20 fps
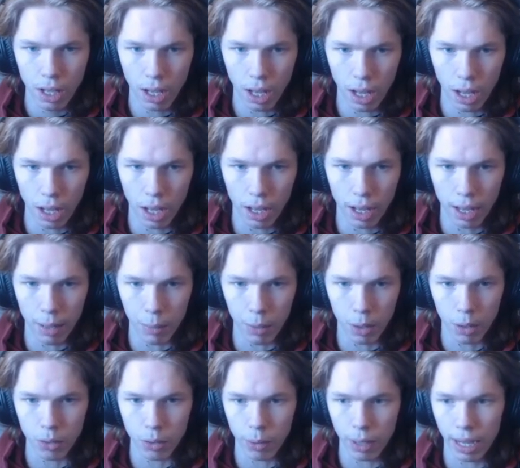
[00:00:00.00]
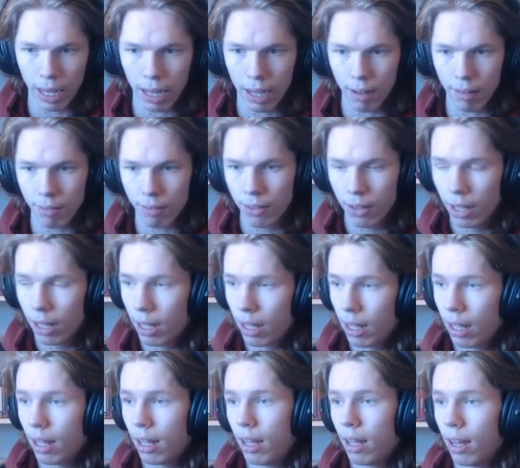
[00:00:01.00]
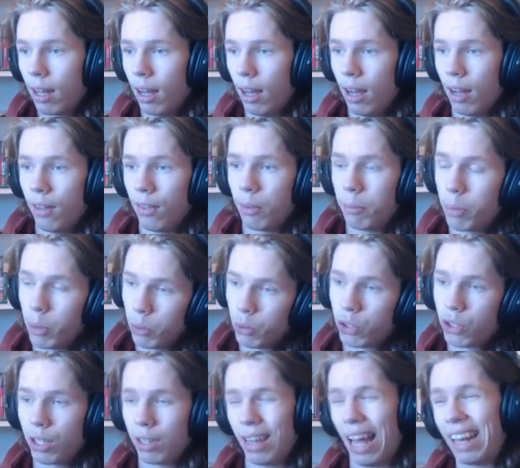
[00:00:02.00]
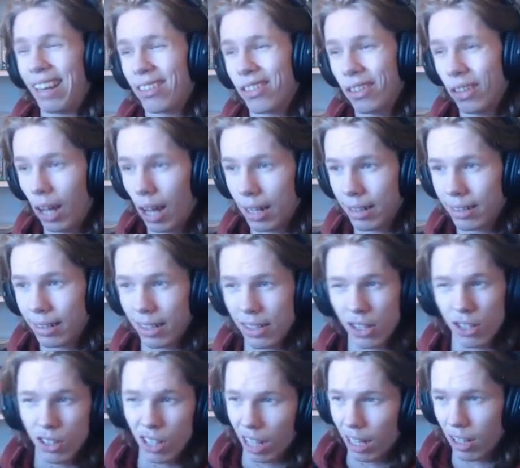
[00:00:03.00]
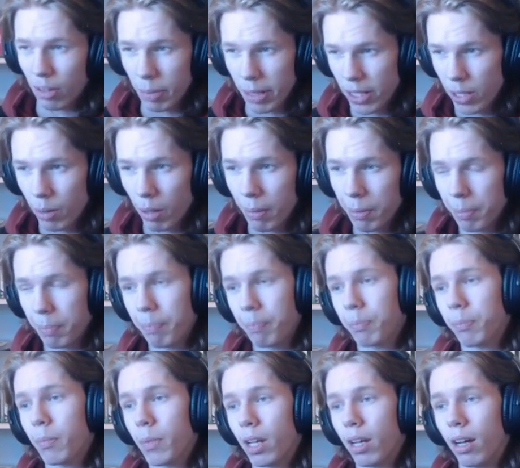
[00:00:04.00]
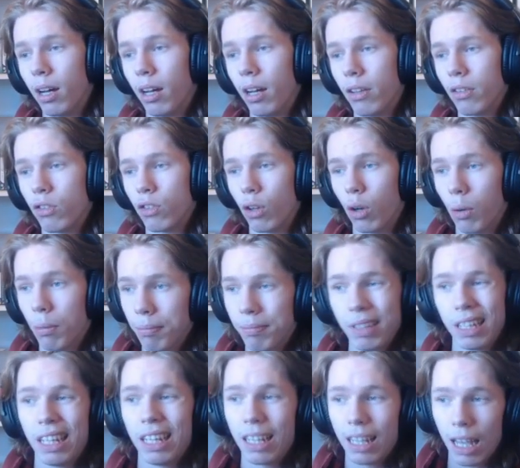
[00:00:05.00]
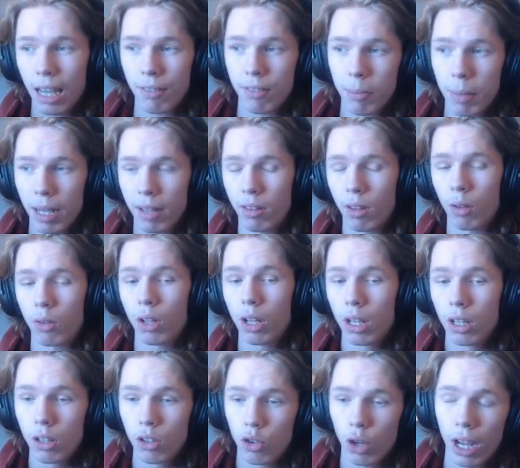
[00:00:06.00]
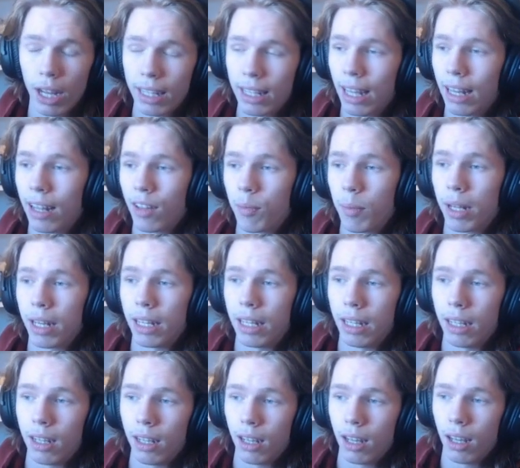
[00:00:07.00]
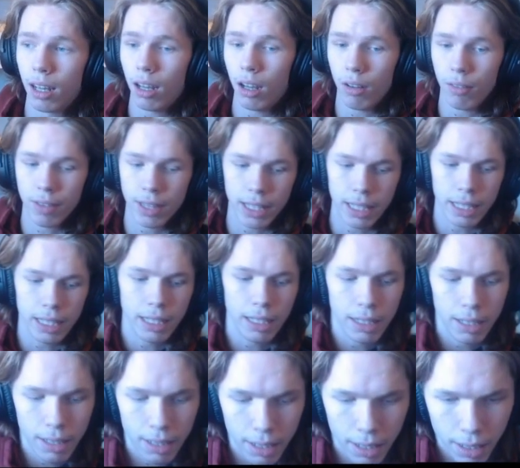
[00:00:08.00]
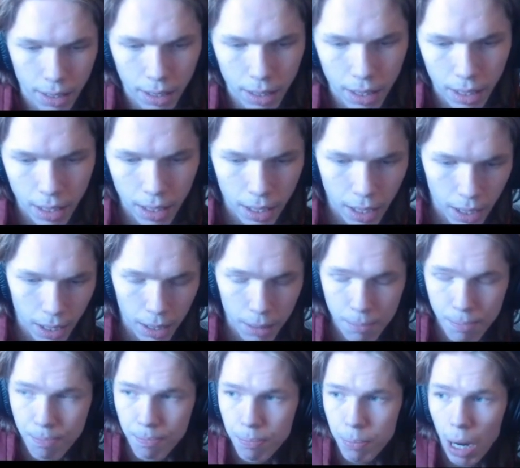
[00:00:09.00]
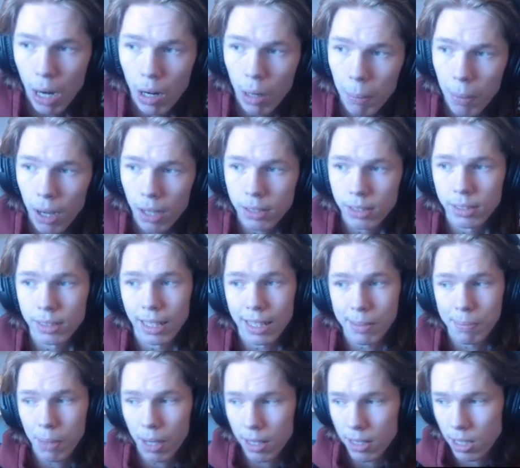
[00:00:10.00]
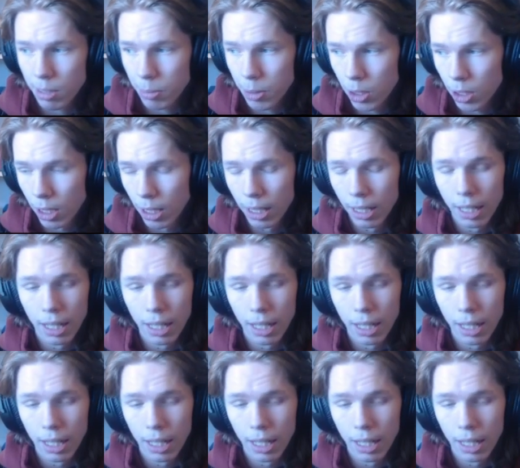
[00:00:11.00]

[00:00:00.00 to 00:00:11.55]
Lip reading: And we also have the boost. That does not. It just kind of speeds you up. So you have to balance those. Try to get as many of the power-up boxes as possible.